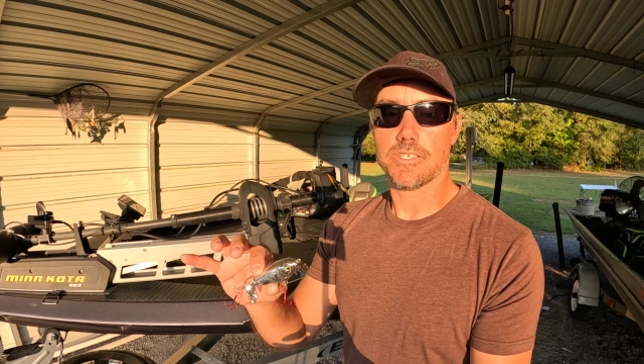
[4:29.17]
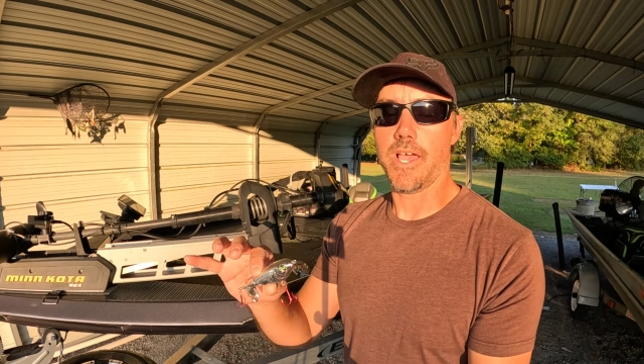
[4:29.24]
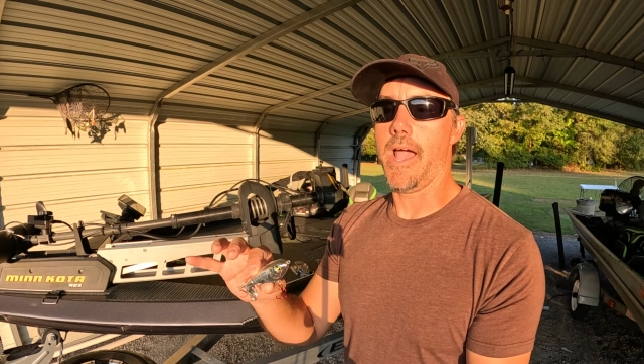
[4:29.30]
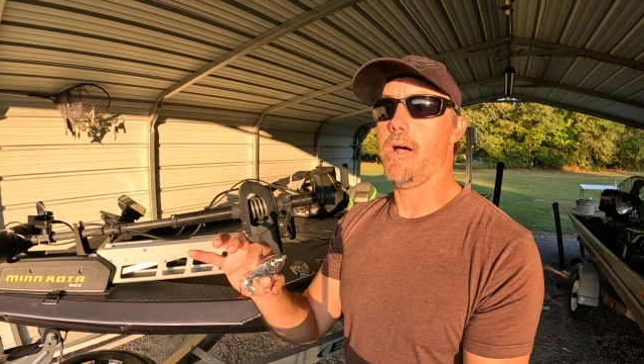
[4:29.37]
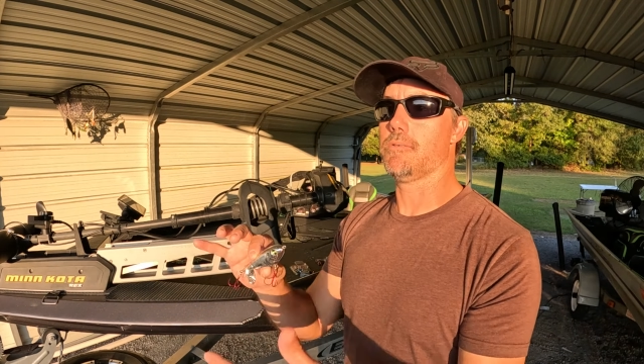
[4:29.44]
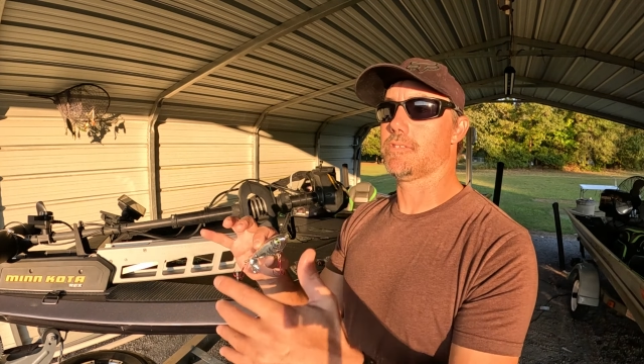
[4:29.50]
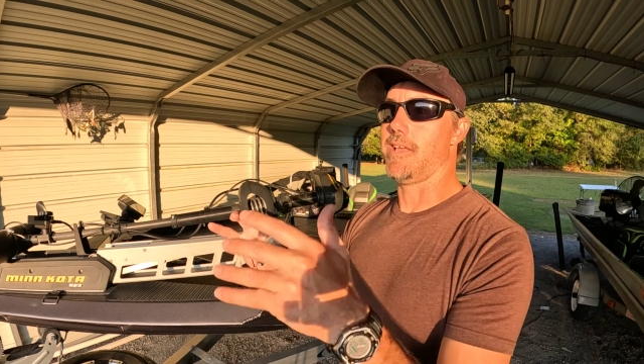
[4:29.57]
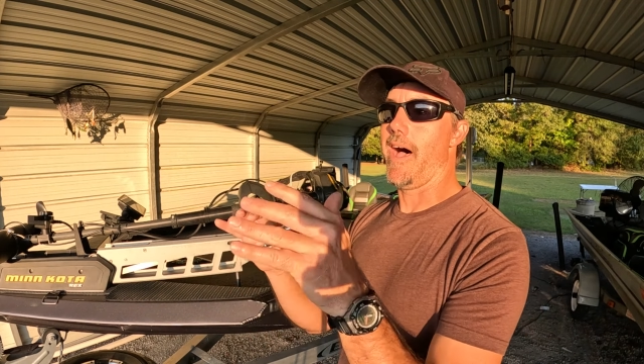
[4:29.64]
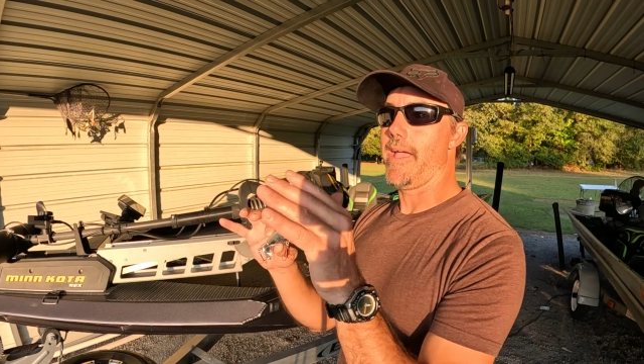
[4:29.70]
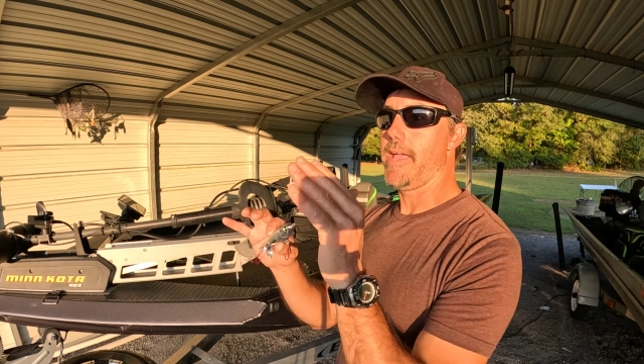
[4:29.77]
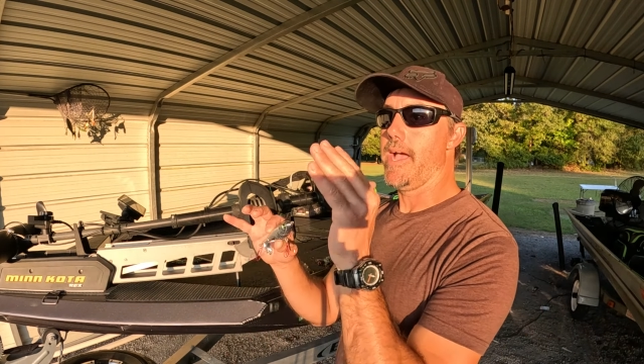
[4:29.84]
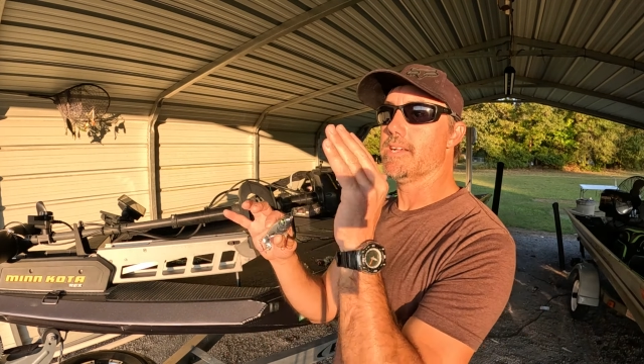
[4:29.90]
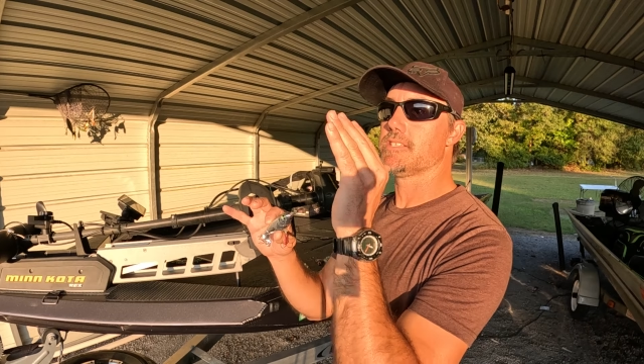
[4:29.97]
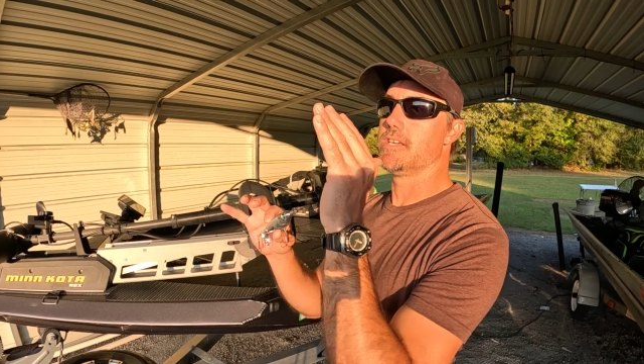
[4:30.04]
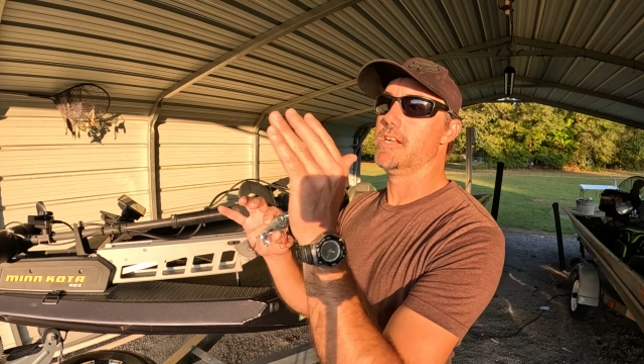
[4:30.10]
sounds
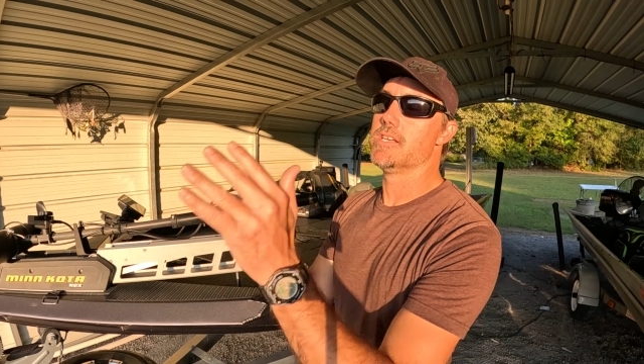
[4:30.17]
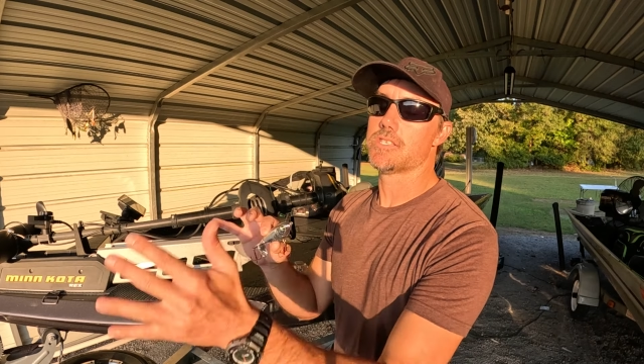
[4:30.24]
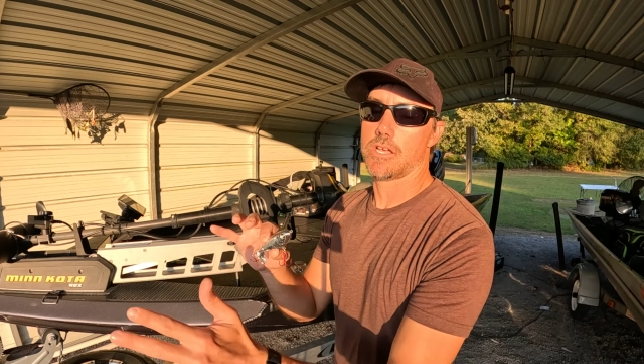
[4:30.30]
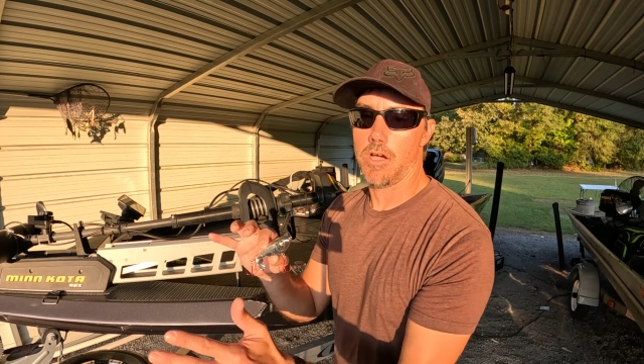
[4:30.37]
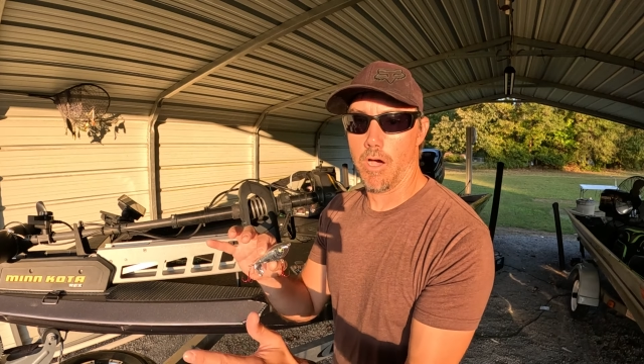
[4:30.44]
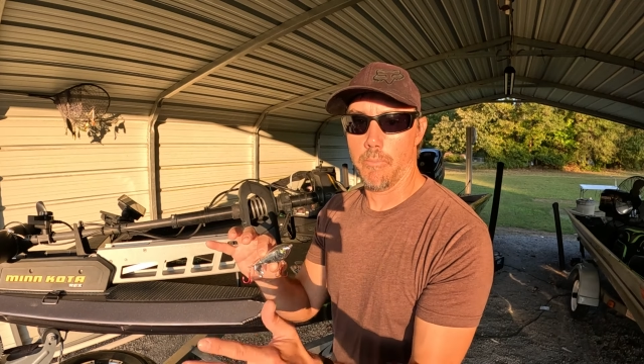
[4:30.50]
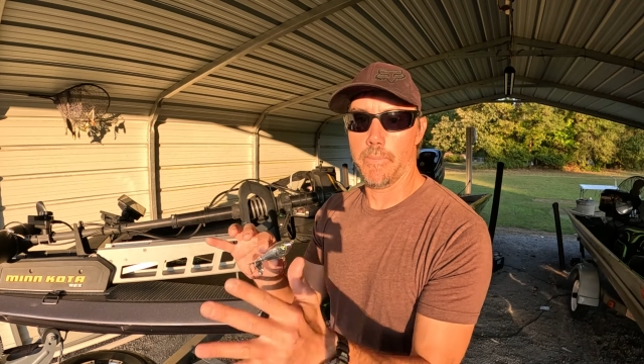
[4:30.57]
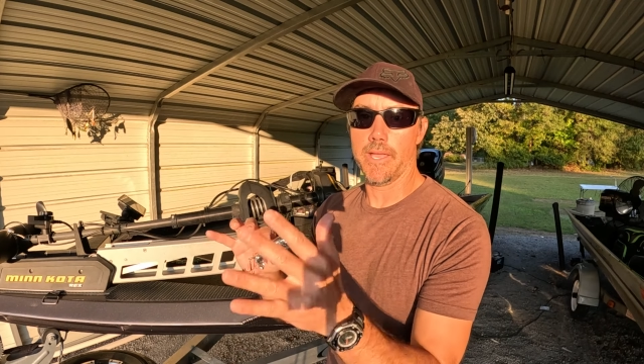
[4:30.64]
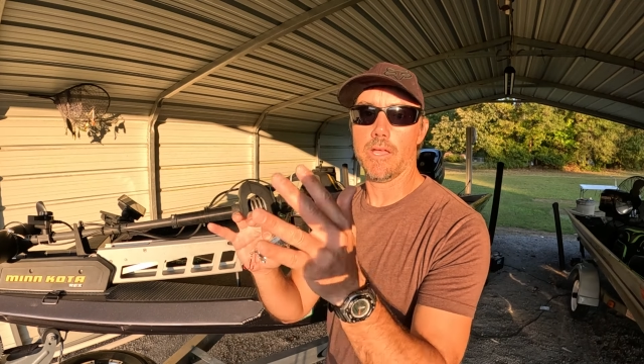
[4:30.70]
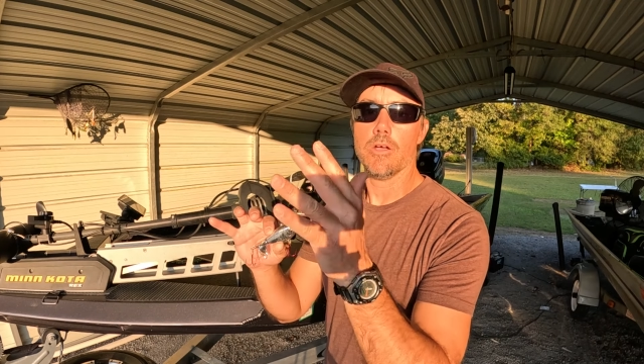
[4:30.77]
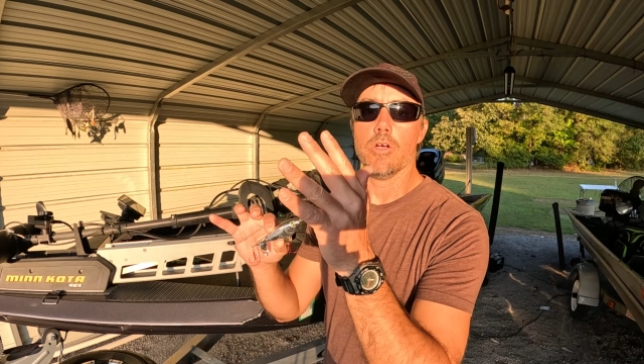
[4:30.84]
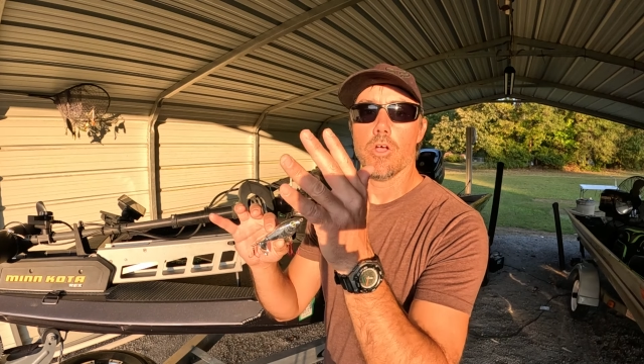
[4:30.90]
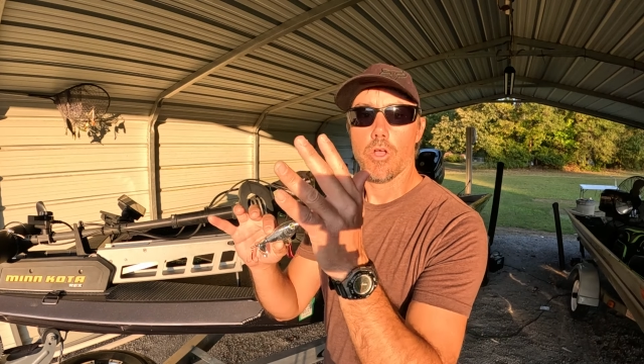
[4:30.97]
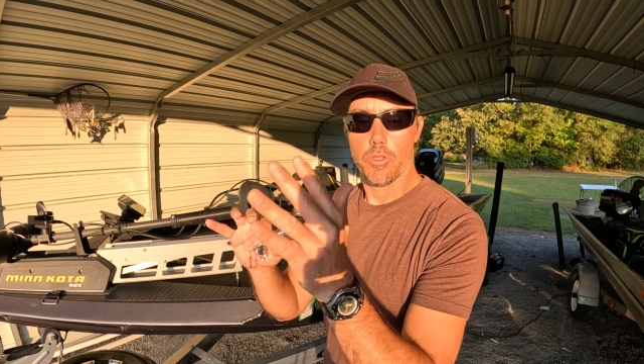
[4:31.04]
like as it is coming